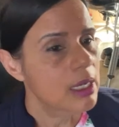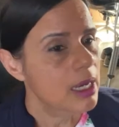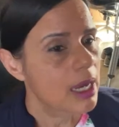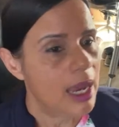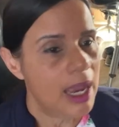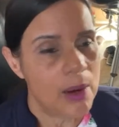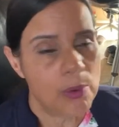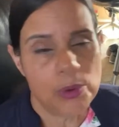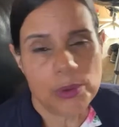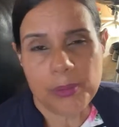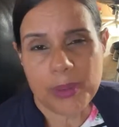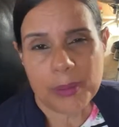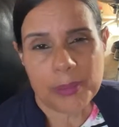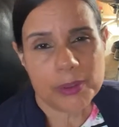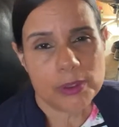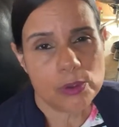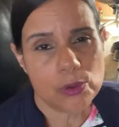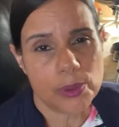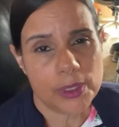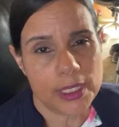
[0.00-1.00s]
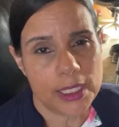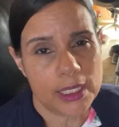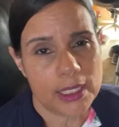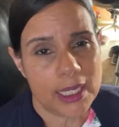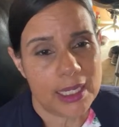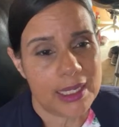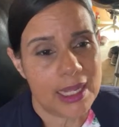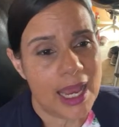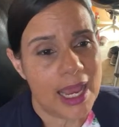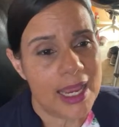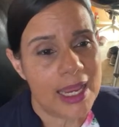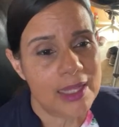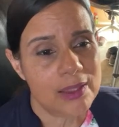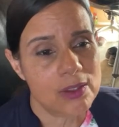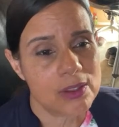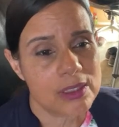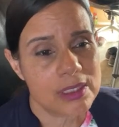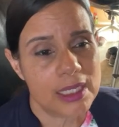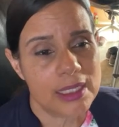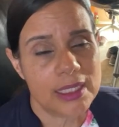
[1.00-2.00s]
I wouldn't be able to do any of that. I had
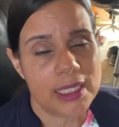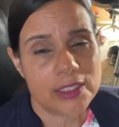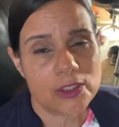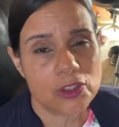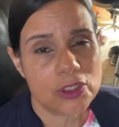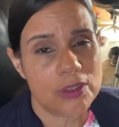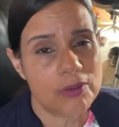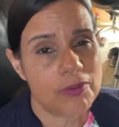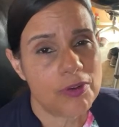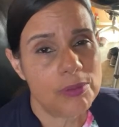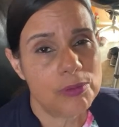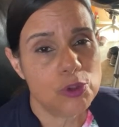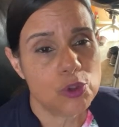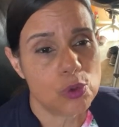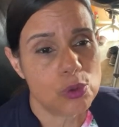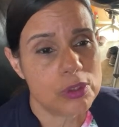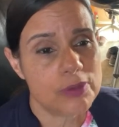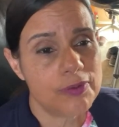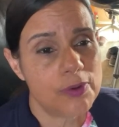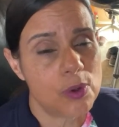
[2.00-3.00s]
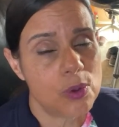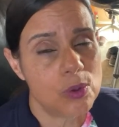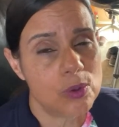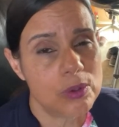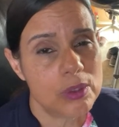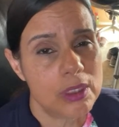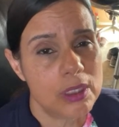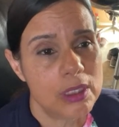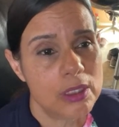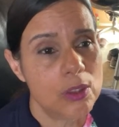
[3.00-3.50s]
to send that shit from Joe's phone.